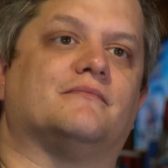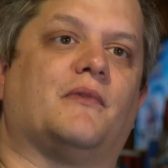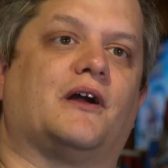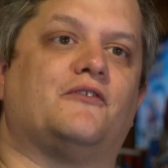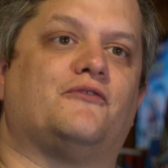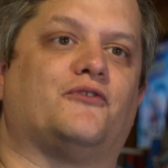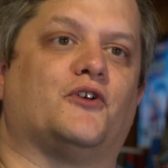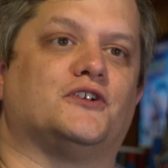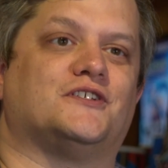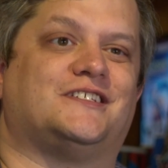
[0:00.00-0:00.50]

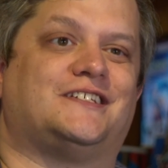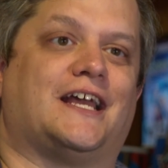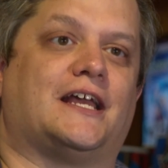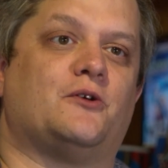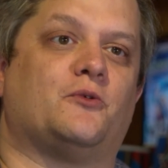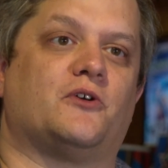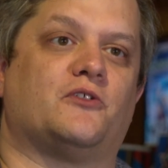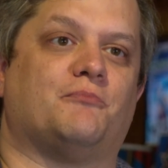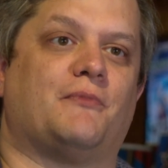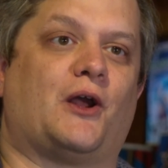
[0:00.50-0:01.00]
my first
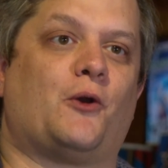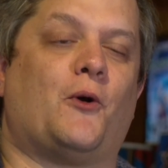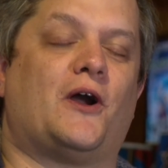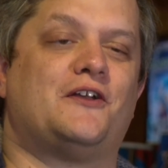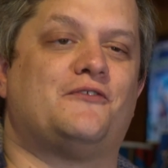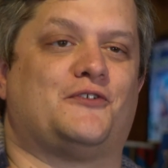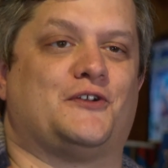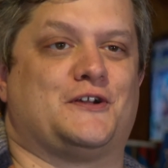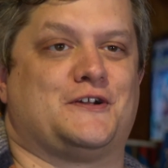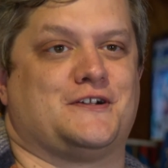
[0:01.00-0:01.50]
date with my
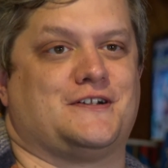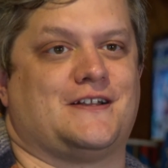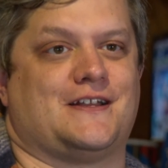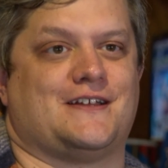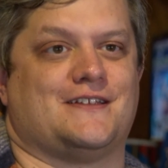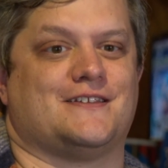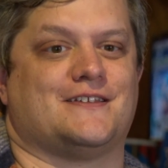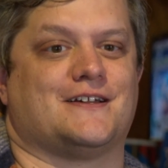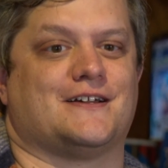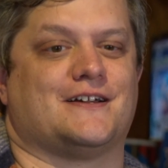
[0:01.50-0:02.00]
wife here,
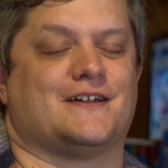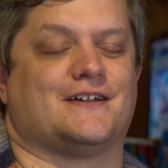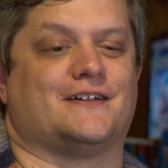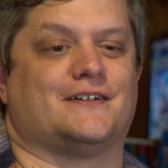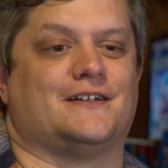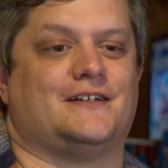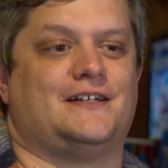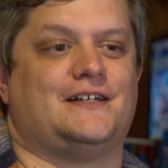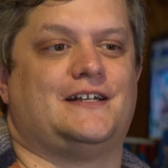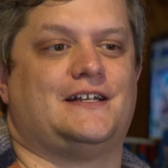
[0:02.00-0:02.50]
and uh,
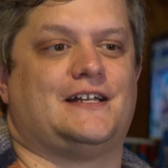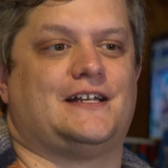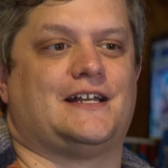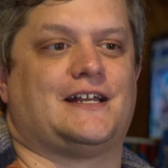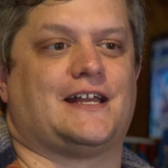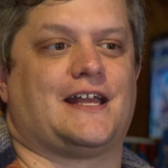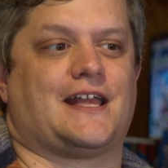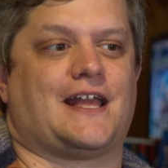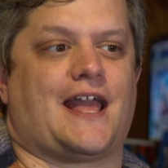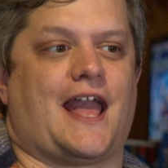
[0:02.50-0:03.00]

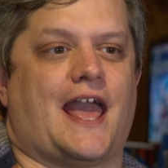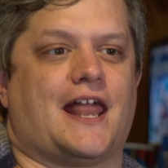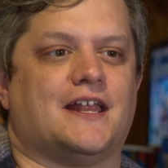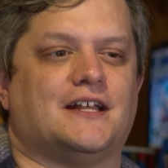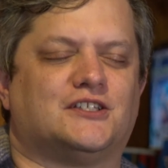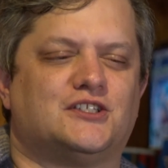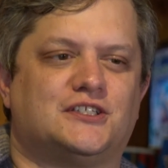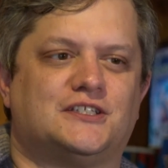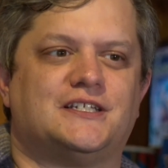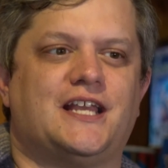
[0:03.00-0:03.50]
and
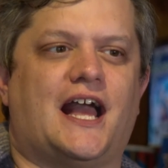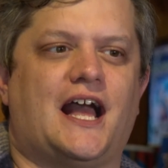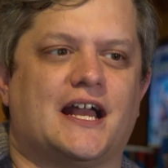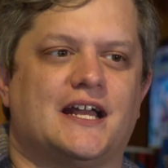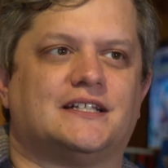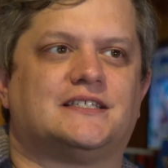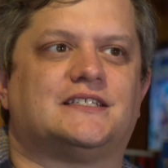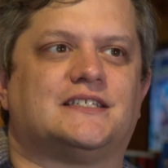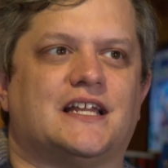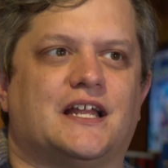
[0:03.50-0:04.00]
it's yeah,
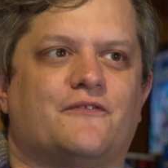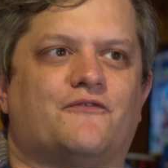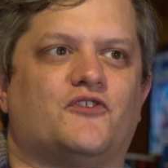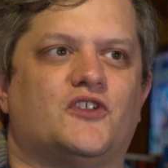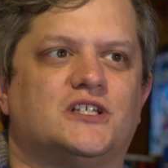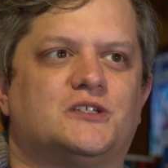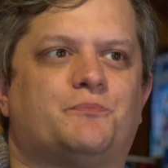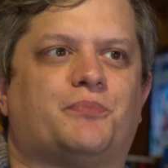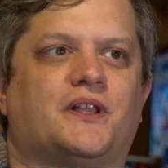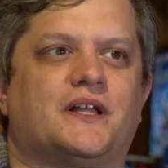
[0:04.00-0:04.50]
it's if
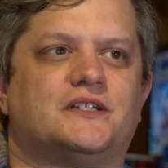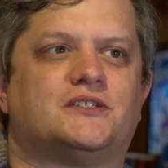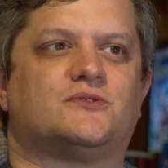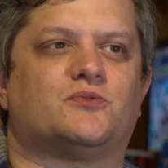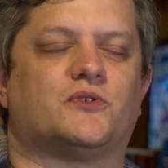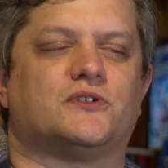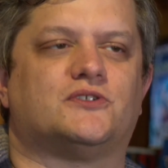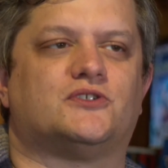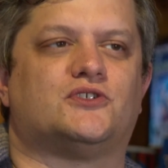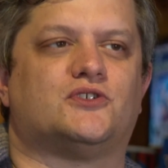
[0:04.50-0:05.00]
this place
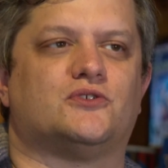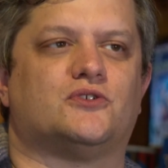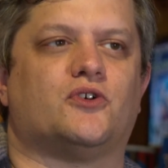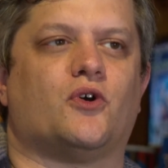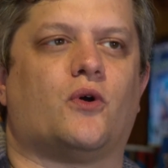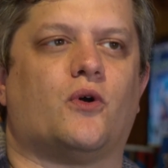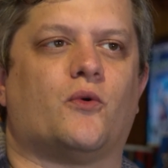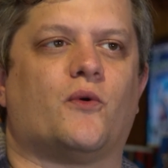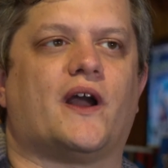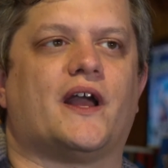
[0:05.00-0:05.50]
was to
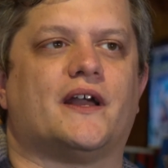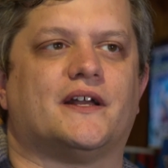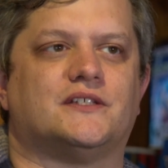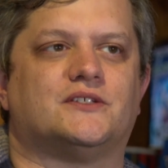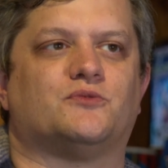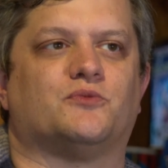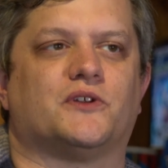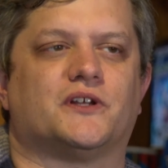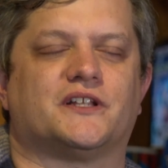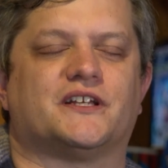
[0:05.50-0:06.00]
go away,
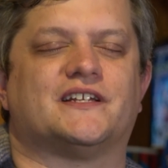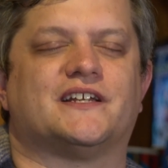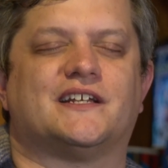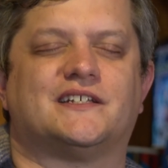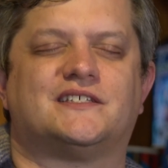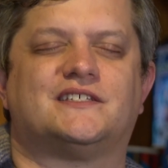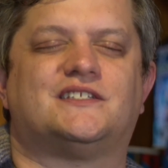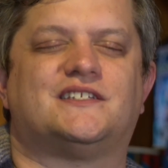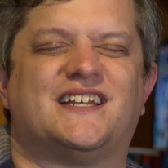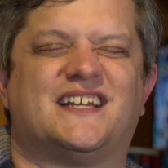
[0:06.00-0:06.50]
it's really
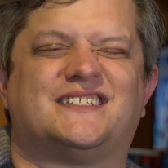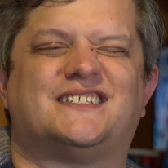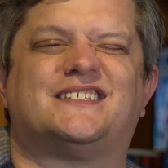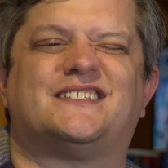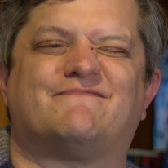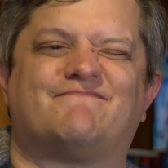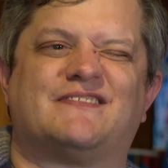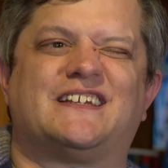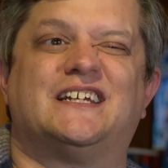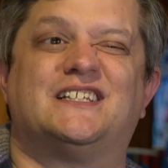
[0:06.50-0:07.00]
it's
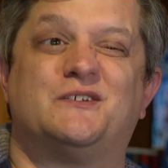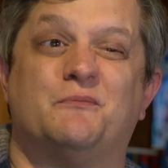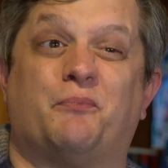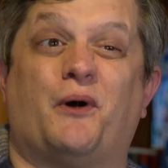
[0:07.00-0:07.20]
it's it's a